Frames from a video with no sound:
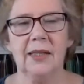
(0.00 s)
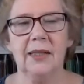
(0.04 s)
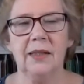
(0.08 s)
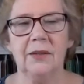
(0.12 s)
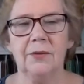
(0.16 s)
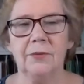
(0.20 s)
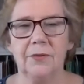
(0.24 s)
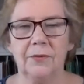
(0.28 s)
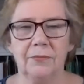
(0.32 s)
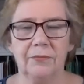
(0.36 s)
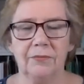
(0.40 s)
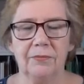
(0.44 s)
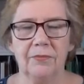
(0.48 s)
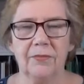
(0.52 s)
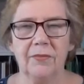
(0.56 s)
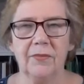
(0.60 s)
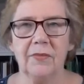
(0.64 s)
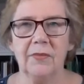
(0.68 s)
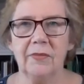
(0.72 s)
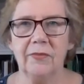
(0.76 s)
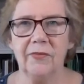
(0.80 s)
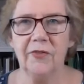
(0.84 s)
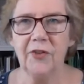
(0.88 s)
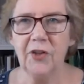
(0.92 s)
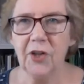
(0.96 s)
Oh,
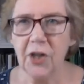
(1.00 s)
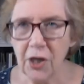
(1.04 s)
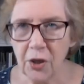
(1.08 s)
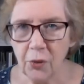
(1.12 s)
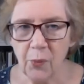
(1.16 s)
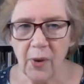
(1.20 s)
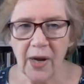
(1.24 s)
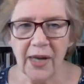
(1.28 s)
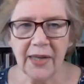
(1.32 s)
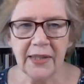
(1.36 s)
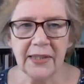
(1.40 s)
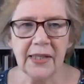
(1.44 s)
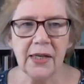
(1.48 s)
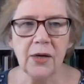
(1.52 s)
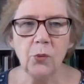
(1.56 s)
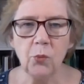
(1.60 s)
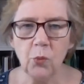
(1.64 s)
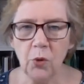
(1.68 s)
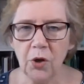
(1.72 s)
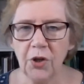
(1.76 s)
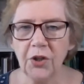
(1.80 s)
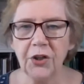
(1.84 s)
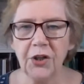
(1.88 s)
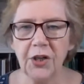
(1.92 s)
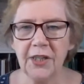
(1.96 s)
if you're going to wonder
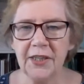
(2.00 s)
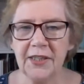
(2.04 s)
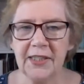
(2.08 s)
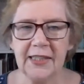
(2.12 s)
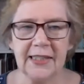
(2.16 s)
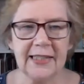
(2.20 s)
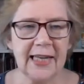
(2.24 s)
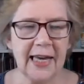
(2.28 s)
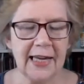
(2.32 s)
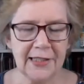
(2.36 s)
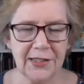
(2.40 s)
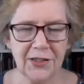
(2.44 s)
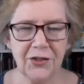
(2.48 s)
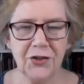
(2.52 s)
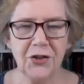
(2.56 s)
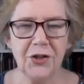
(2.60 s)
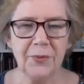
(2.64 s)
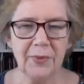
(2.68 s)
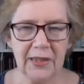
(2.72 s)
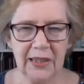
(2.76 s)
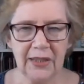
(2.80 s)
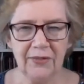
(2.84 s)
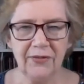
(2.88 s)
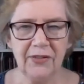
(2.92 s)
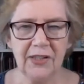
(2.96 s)
what on earth this has to do
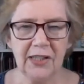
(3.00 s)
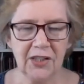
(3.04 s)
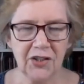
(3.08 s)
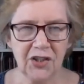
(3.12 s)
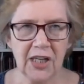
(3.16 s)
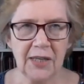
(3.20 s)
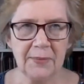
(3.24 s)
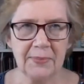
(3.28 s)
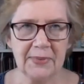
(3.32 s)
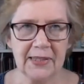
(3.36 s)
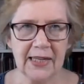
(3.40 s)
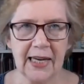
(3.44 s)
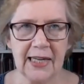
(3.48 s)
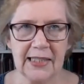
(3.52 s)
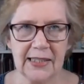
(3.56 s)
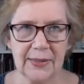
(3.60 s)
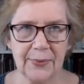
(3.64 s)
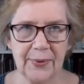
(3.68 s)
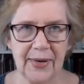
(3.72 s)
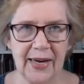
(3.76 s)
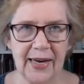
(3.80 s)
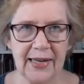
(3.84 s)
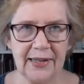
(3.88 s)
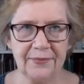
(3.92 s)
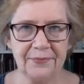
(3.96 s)
with living the
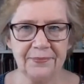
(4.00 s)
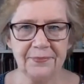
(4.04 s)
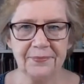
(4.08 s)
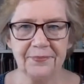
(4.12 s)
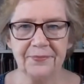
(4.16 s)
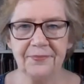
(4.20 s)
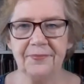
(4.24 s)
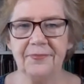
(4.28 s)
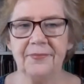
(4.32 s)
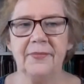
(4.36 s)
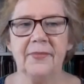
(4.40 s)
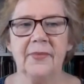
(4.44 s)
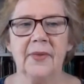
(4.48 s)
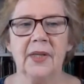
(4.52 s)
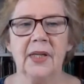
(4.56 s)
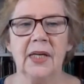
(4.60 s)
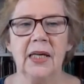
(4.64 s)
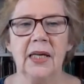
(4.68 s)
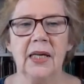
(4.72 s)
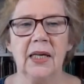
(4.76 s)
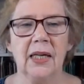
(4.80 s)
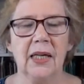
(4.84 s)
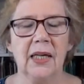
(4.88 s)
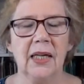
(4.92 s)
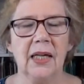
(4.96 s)
cheapskates way,
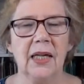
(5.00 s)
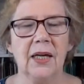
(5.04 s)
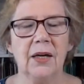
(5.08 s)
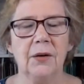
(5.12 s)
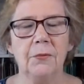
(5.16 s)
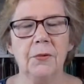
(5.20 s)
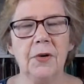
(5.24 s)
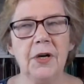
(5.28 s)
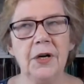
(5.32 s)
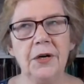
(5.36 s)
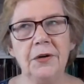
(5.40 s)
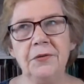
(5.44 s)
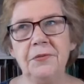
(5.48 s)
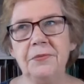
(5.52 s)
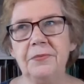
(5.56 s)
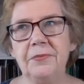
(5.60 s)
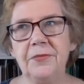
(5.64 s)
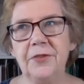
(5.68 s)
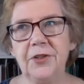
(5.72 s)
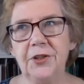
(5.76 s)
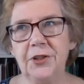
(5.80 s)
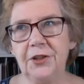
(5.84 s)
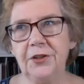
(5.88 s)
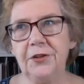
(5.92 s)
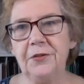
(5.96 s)
well,
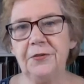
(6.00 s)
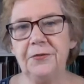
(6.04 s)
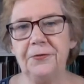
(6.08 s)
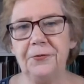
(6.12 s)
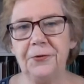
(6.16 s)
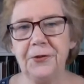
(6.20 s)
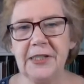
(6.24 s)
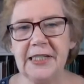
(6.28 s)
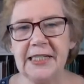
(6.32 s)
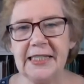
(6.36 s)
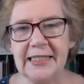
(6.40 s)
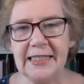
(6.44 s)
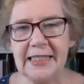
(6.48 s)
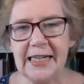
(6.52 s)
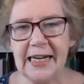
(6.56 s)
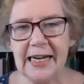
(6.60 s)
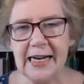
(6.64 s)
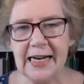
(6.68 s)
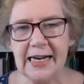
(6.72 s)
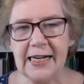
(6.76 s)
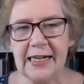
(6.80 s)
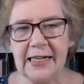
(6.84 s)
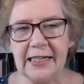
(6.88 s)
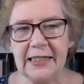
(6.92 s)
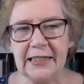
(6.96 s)
you know, for a
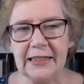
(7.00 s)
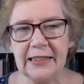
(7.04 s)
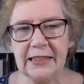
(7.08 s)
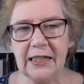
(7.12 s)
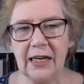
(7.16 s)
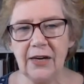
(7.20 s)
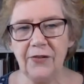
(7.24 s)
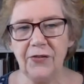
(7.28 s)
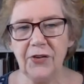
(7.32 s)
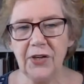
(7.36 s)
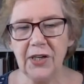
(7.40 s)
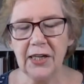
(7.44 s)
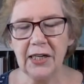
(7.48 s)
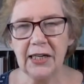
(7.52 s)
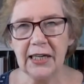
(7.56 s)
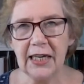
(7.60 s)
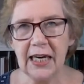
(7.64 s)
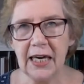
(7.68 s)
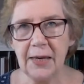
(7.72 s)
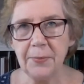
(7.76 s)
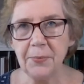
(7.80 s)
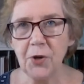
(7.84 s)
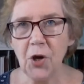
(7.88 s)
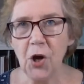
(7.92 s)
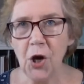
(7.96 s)
start, if you can
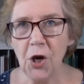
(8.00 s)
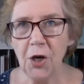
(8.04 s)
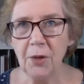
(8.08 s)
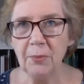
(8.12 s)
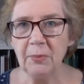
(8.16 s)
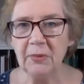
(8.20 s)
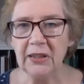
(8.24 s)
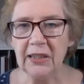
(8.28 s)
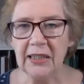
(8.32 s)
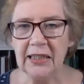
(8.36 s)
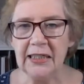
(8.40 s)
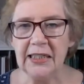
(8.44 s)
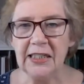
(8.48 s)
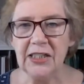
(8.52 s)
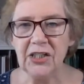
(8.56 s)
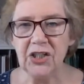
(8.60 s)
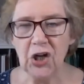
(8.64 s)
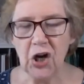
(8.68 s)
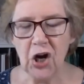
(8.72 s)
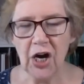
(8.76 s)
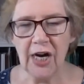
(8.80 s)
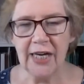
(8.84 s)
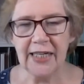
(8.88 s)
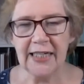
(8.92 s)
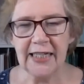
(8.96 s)
keep your home clean and
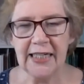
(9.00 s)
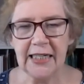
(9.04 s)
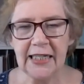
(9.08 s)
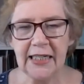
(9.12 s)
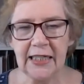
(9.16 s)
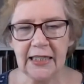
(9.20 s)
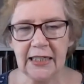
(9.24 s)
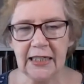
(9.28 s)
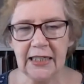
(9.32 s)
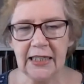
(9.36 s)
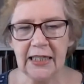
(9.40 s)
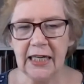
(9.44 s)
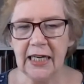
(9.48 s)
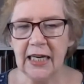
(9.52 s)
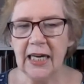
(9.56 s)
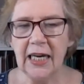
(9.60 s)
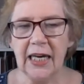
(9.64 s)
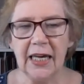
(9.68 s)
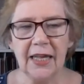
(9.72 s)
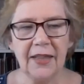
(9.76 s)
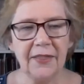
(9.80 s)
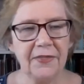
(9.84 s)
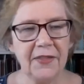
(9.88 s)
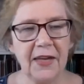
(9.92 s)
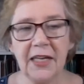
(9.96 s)
tidy,
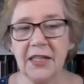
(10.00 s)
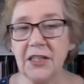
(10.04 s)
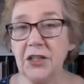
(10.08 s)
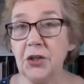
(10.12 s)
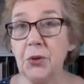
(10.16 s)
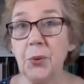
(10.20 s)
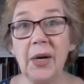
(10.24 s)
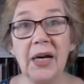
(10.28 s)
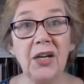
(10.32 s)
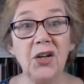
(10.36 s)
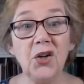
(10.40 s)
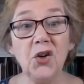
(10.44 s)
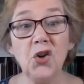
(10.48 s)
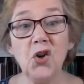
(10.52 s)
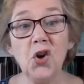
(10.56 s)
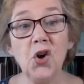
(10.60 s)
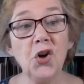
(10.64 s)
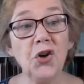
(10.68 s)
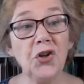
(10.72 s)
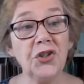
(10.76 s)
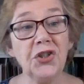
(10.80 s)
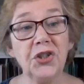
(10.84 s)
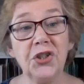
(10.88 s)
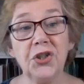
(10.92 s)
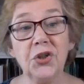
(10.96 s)
then you are
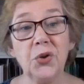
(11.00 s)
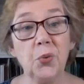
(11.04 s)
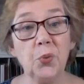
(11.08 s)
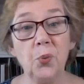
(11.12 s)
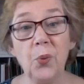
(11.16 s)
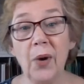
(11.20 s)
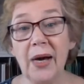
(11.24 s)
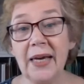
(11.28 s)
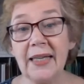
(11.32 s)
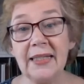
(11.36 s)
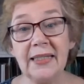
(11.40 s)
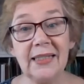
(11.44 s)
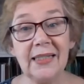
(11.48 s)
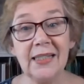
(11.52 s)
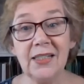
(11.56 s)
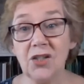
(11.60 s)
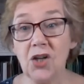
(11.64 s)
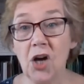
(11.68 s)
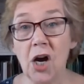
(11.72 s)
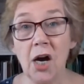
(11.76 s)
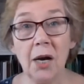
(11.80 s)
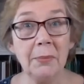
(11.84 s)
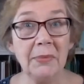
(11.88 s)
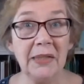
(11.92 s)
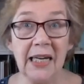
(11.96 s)
not wasting
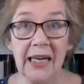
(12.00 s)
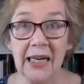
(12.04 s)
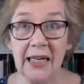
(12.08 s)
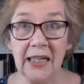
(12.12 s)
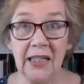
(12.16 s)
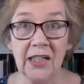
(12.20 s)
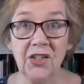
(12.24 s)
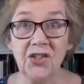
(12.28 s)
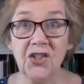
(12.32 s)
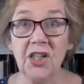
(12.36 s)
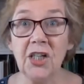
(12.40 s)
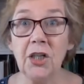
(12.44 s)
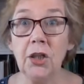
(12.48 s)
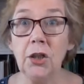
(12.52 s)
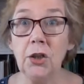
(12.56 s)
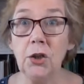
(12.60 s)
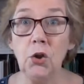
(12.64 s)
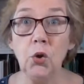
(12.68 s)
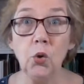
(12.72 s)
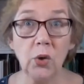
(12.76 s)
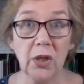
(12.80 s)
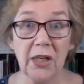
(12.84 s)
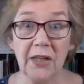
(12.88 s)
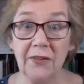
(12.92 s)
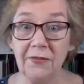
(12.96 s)
time and energy
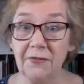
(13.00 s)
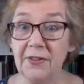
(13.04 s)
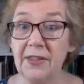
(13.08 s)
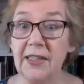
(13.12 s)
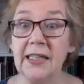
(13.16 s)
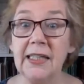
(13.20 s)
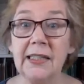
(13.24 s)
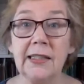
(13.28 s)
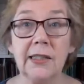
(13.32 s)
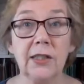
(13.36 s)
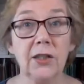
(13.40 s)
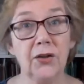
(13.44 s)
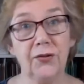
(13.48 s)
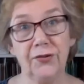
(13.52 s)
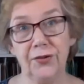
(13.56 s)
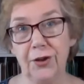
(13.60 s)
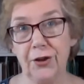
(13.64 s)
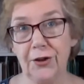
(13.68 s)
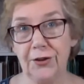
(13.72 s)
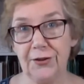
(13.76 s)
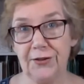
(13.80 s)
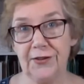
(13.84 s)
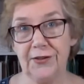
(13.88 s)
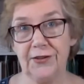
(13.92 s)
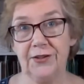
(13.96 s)
looking for things that you've
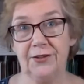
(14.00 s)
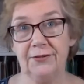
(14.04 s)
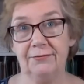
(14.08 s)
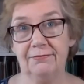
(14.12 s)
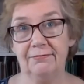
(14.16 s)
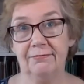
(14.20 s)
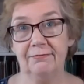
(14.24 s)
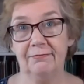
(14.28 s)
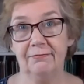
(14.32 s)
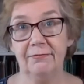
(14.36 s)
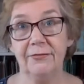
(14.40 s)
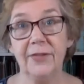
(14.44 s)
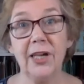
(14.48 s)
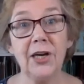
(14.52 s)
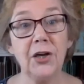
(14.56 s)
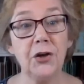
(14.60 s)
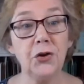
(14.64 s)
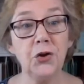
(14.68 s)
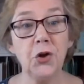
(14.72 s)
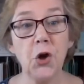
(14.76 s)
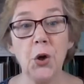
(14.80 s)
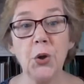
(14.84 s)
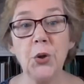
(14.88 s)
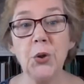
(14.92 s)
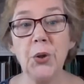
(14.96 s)
lost, that
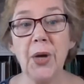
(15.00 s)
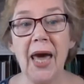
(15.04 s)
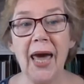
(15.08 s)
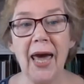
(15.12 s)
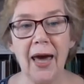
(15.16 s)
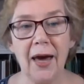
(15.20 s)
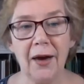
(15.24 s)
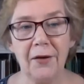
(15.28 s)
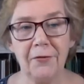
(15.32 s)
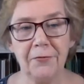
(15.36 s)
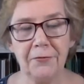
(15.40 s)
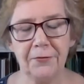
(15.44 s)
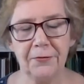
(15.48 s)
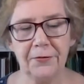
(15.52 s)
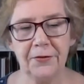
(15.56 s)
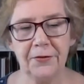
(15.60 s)
you know you have.